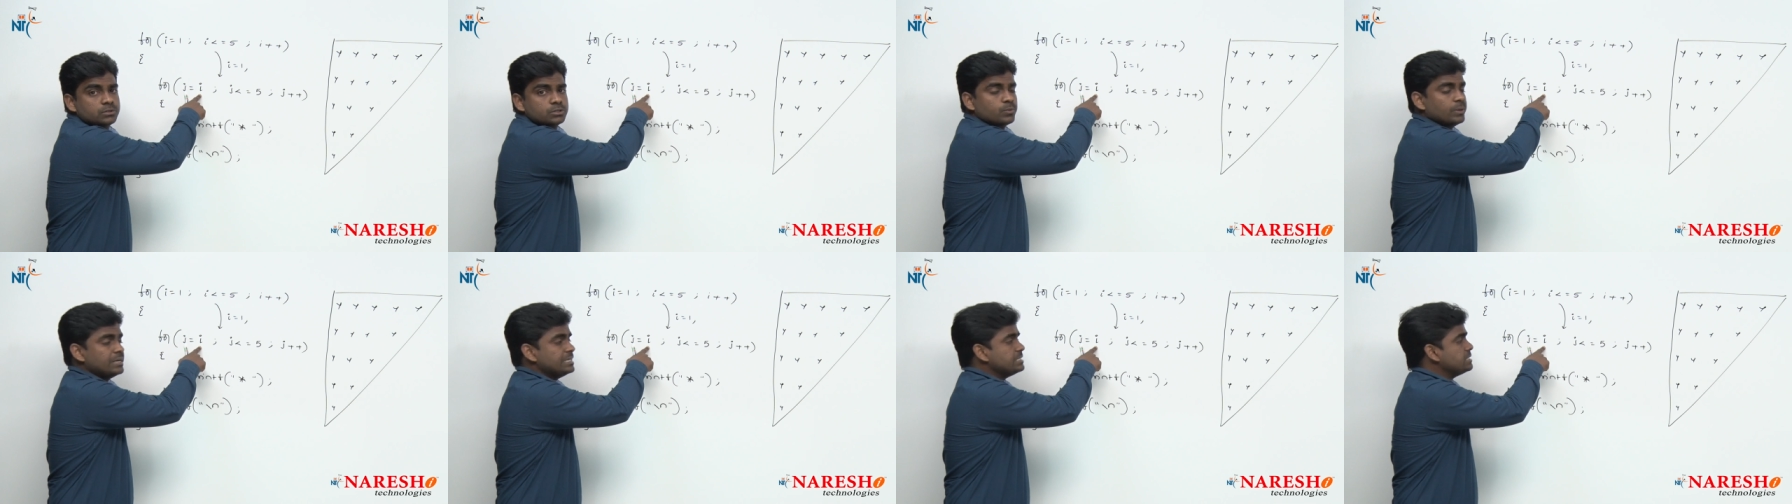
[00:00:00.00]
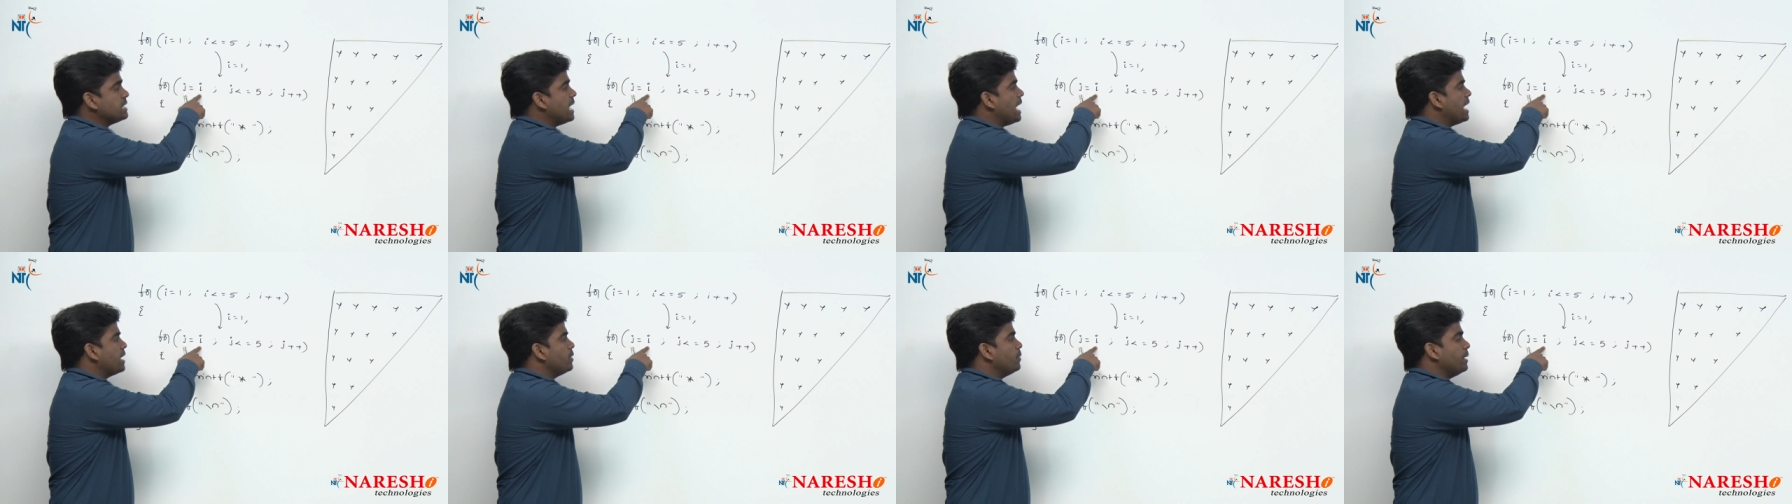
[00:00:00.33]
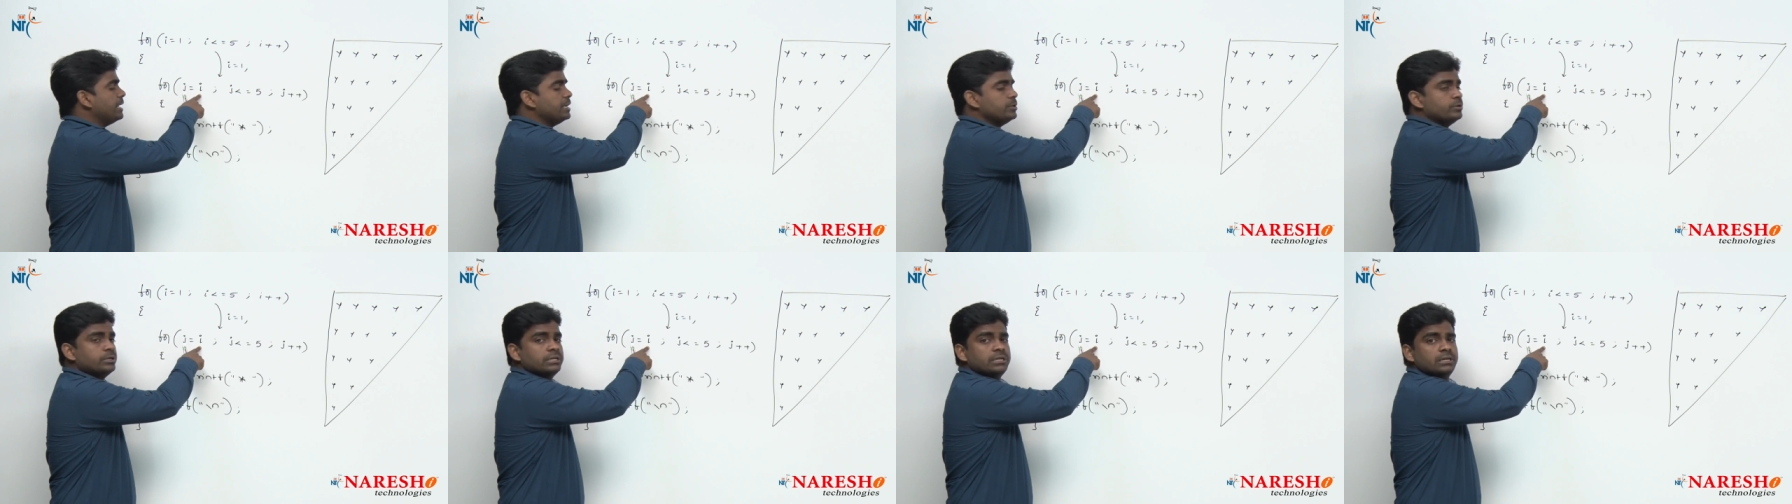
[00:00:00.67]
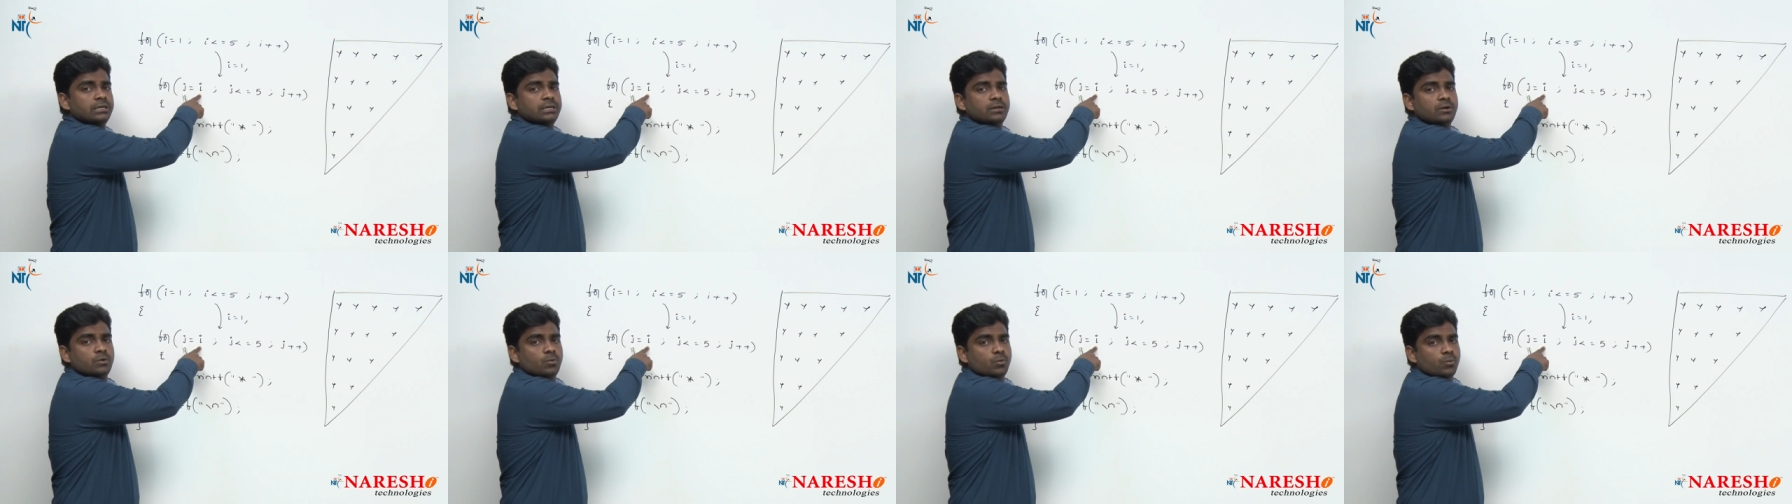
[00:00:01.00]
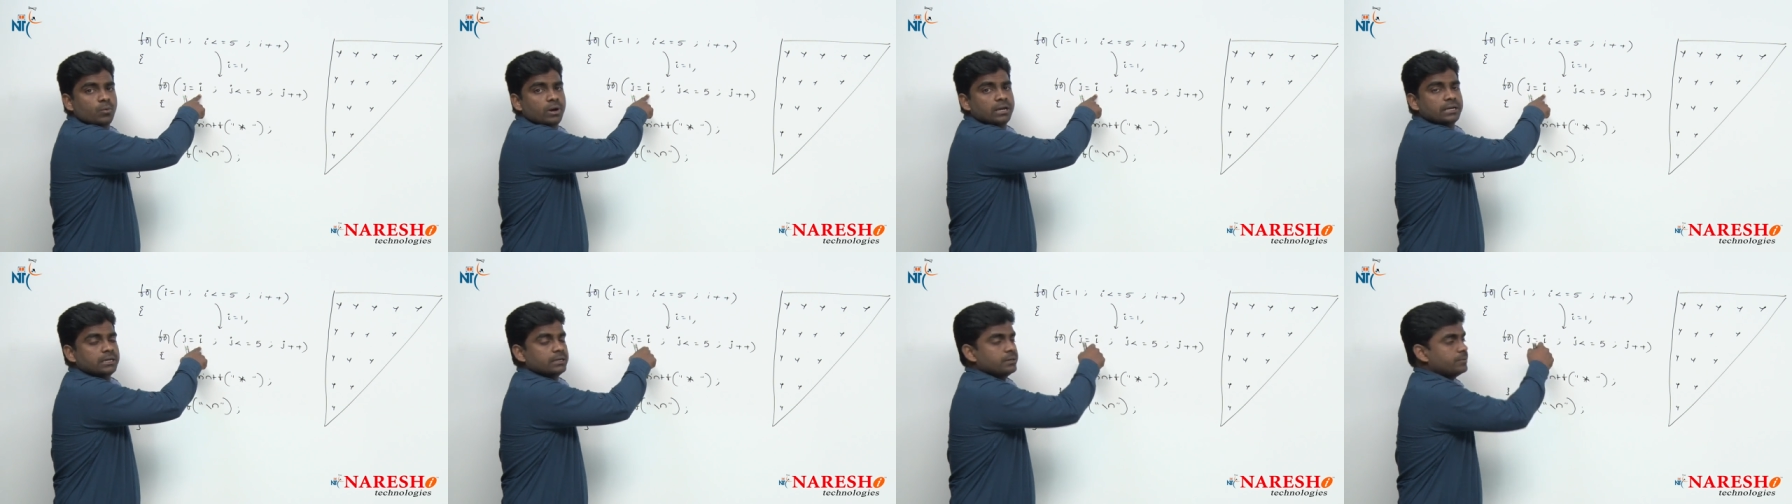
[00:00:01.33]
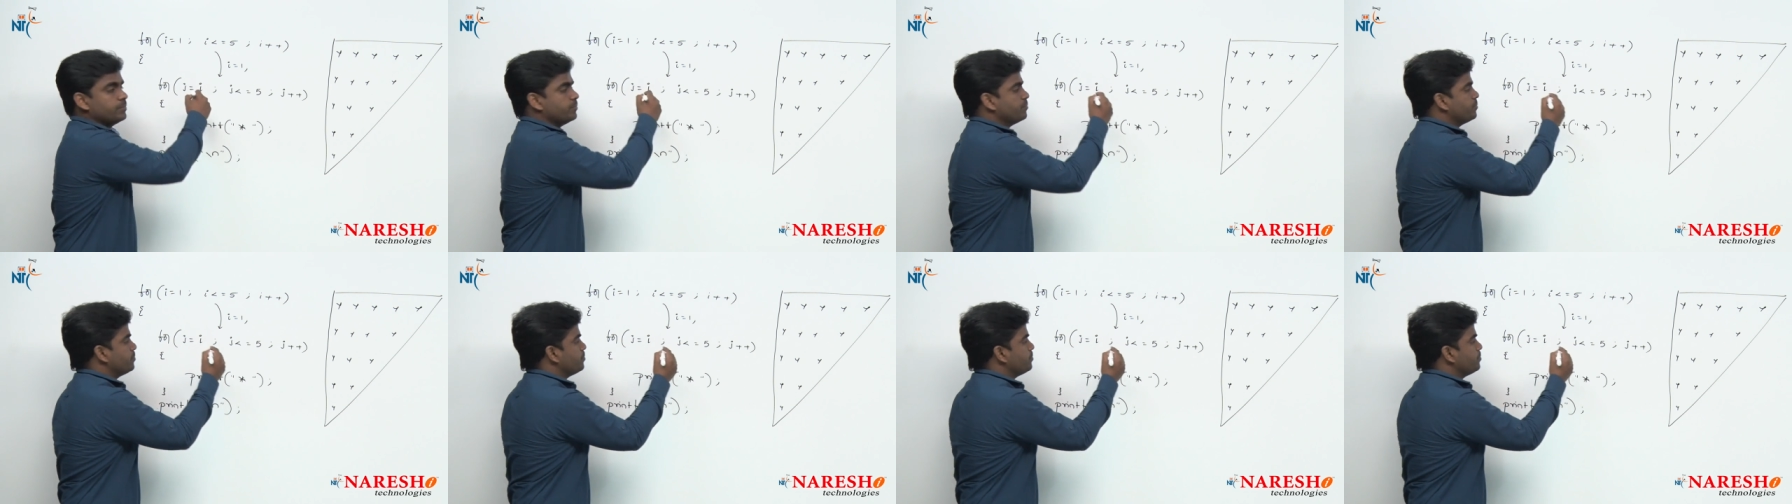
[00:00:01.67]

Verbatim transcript: So what is the I value here? 1.